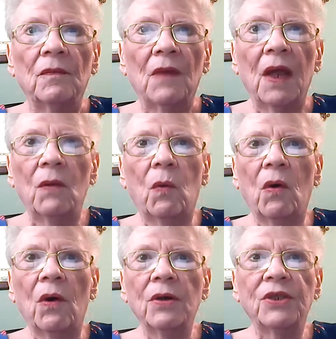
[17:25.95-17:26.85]
And
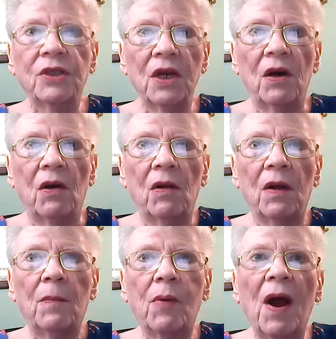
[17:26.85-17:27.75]
we're still
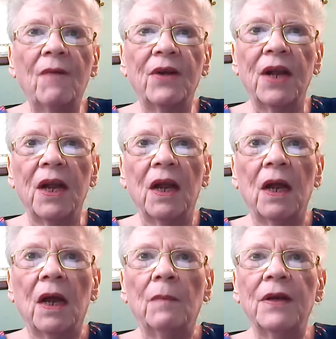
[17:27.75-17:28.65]
poverty.
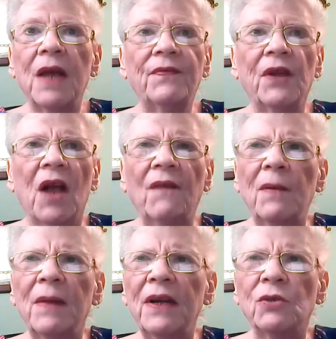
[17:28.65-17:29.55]
But yet the
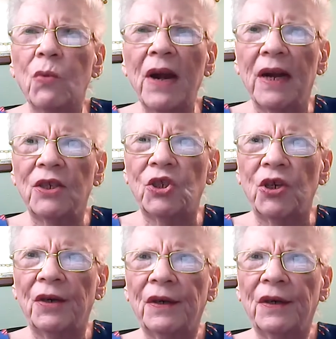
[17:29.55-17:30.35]
government is rich.